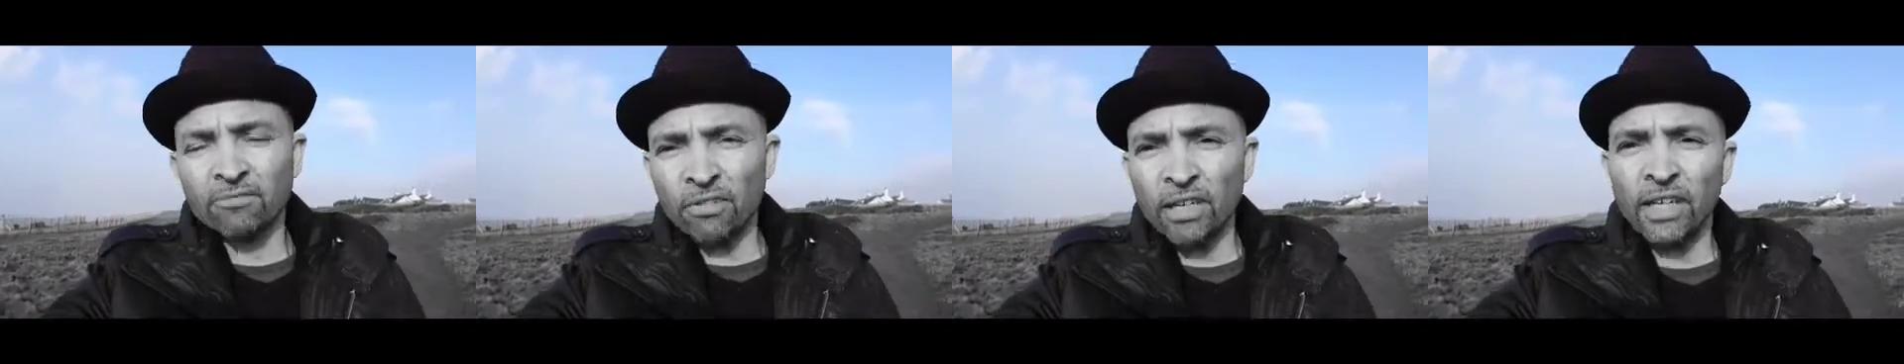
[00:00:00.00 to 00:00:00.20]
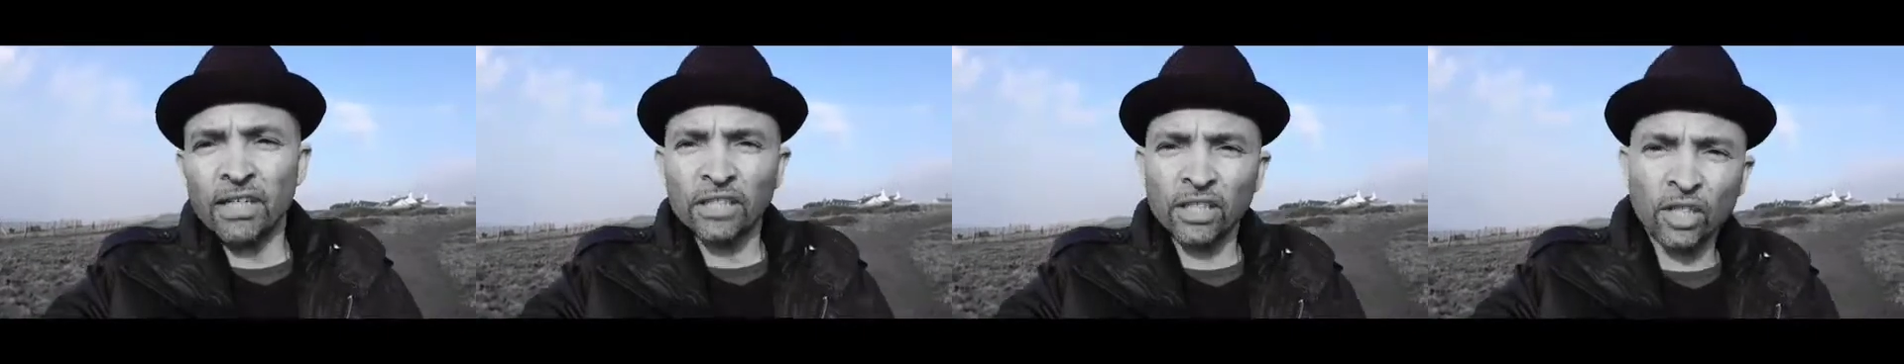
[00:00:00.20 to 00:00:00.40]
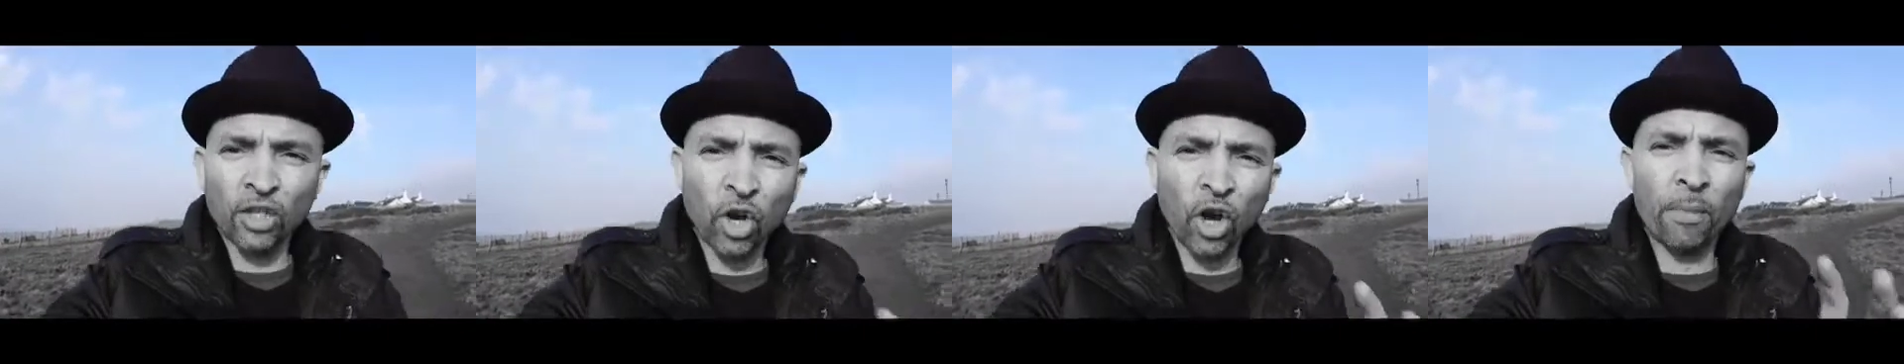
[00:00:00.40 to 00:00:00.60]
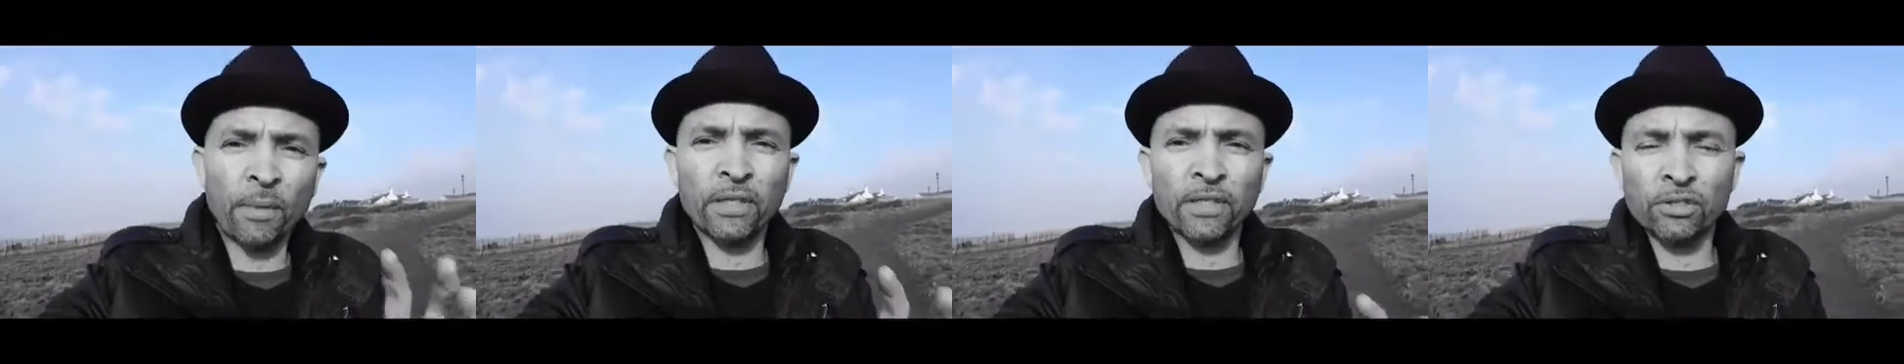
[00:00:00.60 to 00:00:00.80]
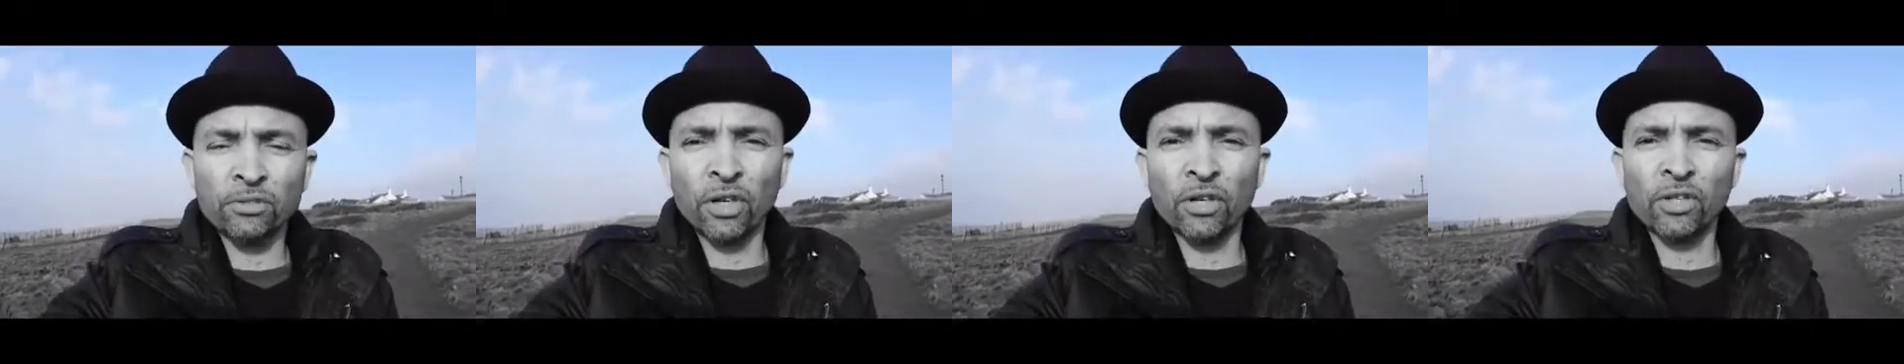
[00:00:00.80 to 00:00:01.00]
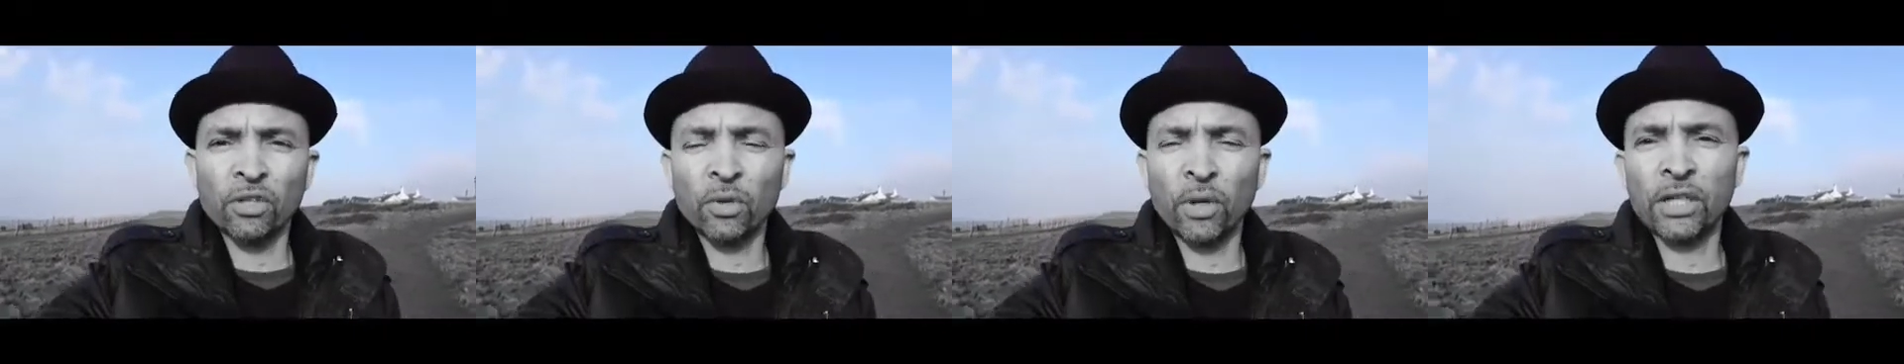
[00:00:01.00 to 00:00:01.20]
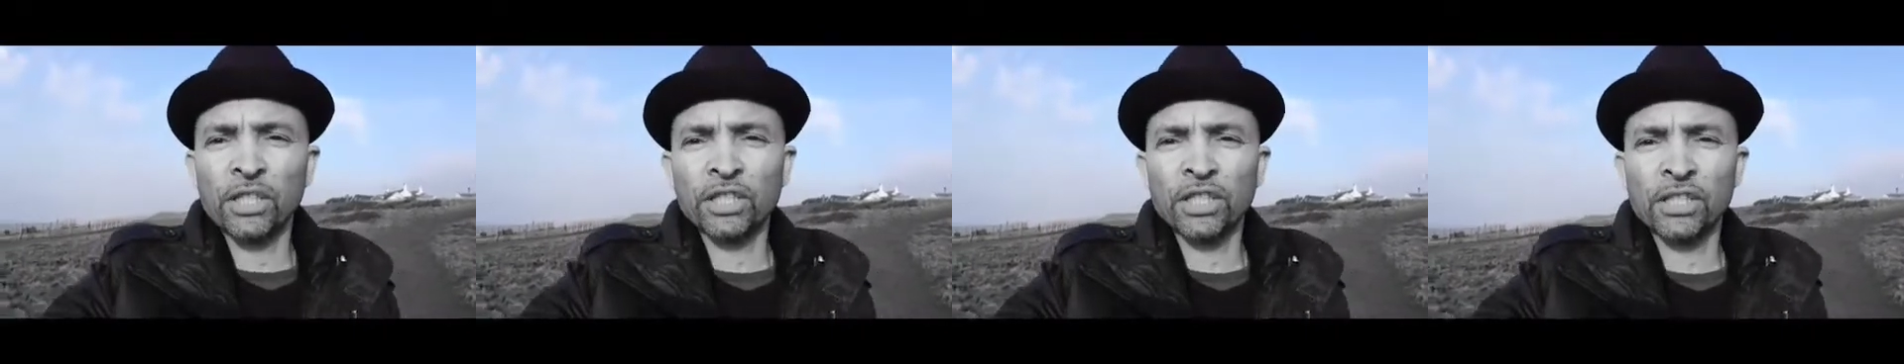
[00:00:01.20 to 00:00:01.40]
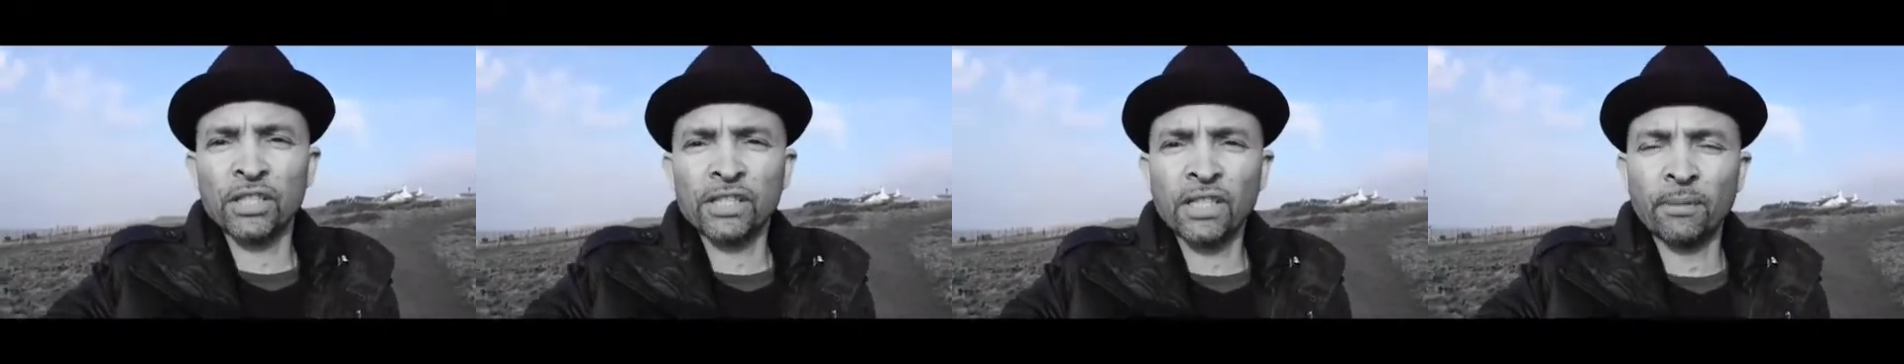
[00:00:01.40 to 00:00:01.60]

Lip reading: really it's a comment stroke question.